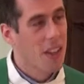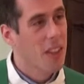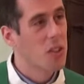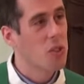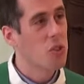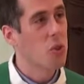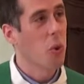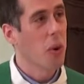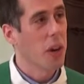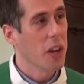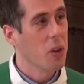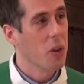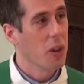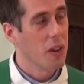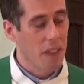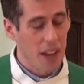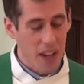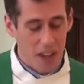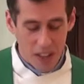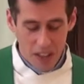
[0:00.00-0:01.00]
The story
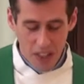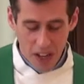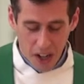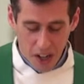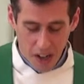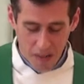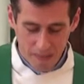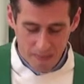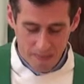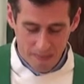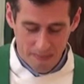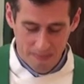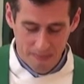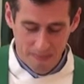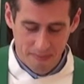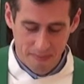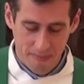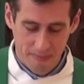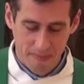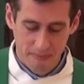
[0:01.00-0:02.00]
could have ended there.
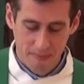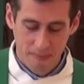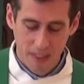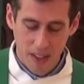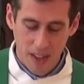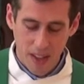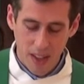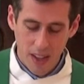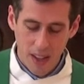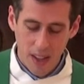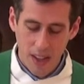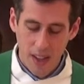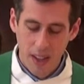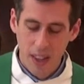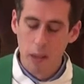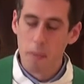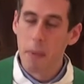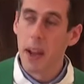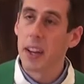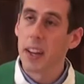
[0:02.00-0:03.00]

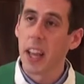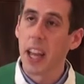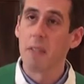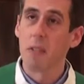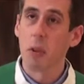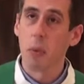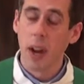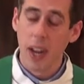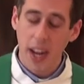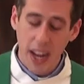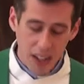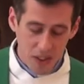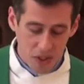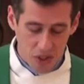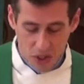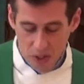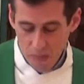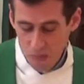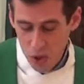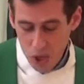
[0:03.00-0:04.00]
The man gave the right
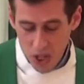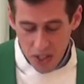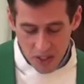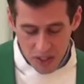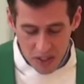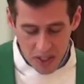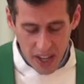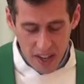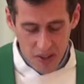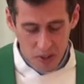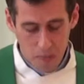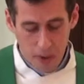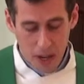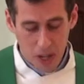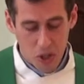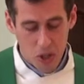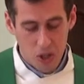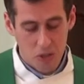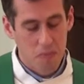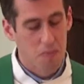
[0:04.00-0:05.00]
answer. Jesus said as
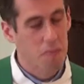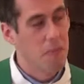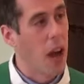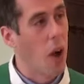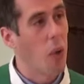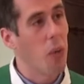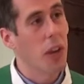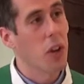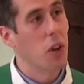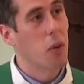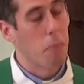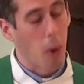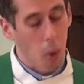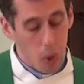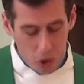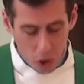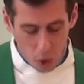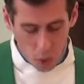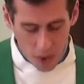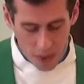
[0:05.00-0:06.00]
much. Now they could
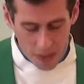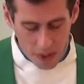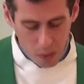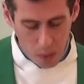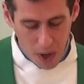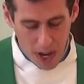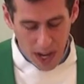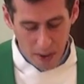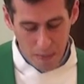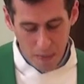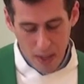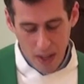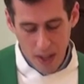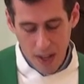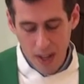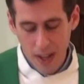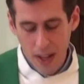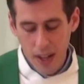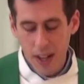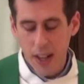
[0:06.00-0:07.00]
both go on their way,
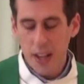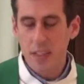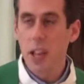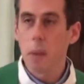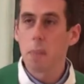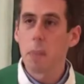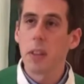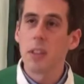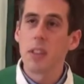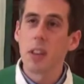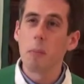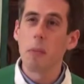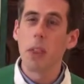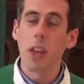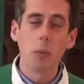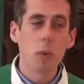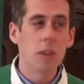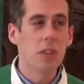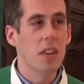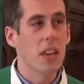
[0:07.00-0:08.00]
except that
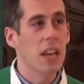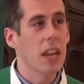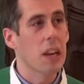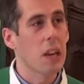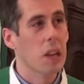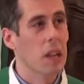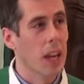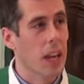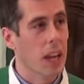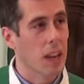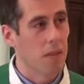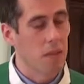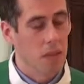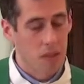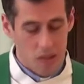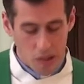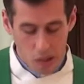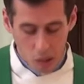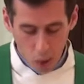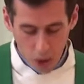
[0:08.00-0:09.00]
something was needling
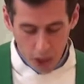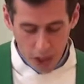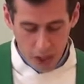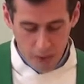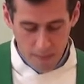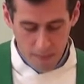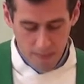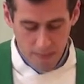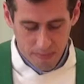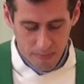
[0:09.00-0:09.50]
this lawyer.